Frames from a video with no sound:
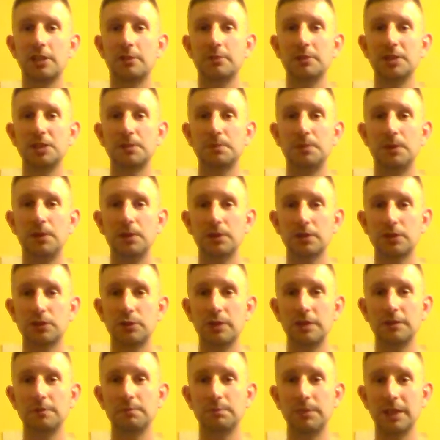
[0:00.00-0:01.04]
the comments box,
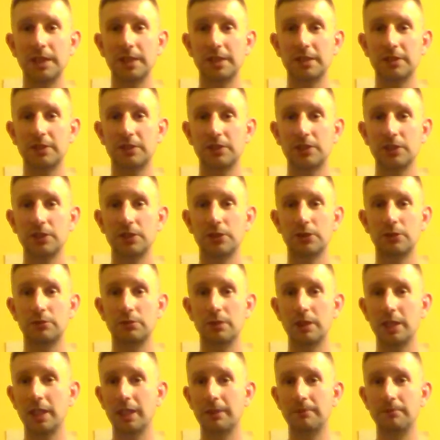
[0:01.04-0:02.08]
or even better
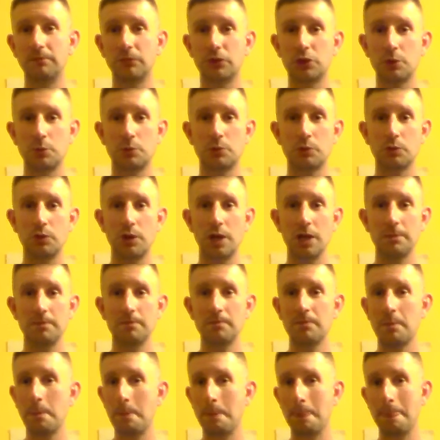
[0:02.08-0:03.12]
still,
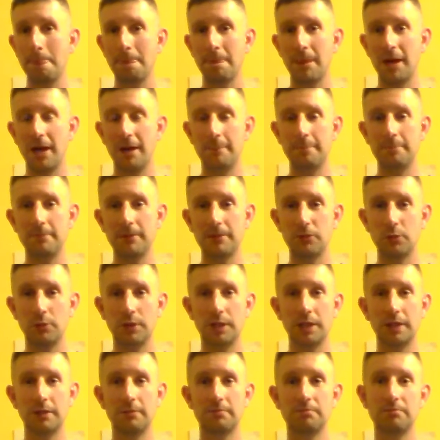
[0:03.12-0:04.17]
subscribe. If you
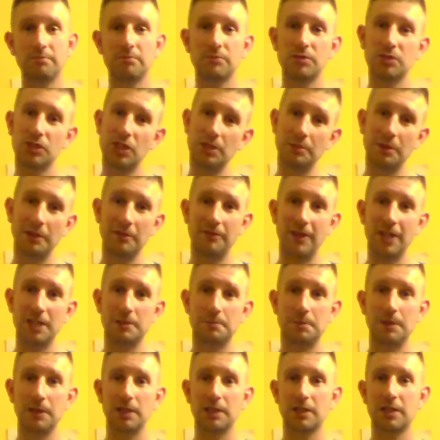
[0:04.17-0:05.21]
want to see my
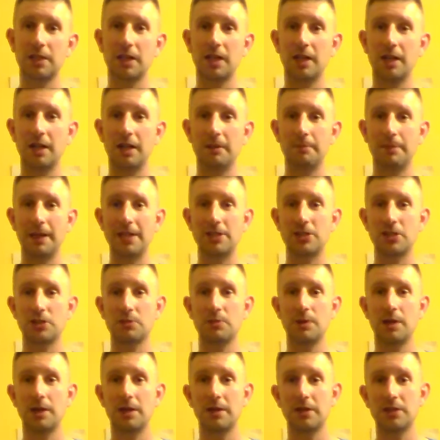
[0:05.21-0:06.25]
Facebook page
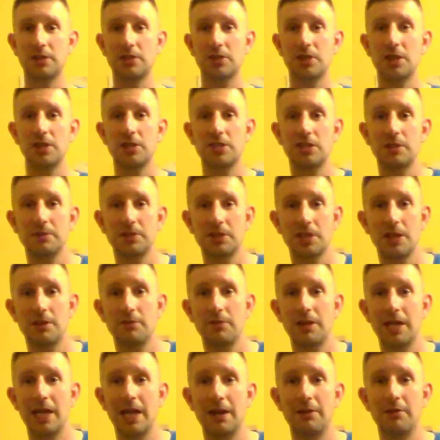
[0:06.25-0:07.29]
as well, it's
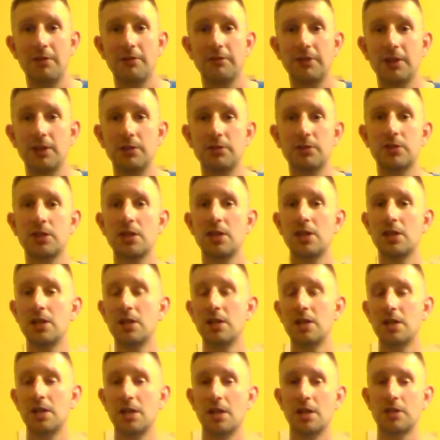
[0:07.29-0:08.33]
Somerset Real Ale Reviews.
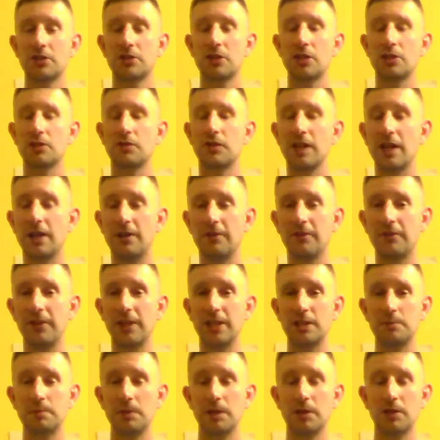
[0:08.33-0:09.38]
Search for that on
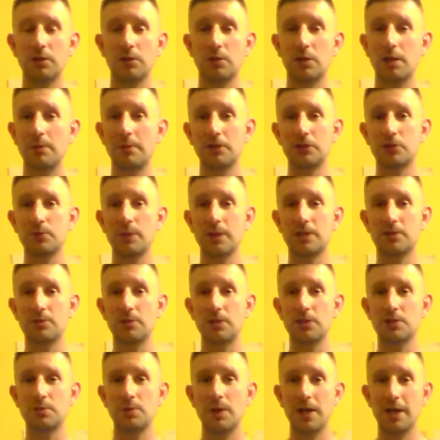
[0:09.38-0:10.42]
Facebook, or I'm on
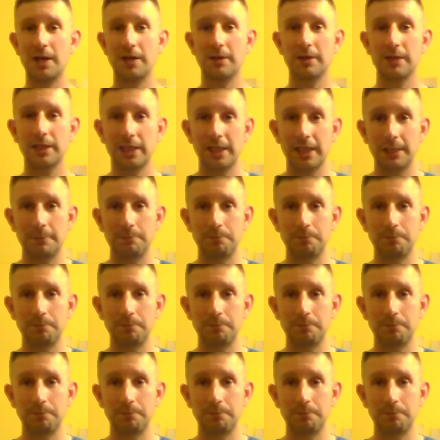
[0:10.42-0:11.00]
Twitter as well,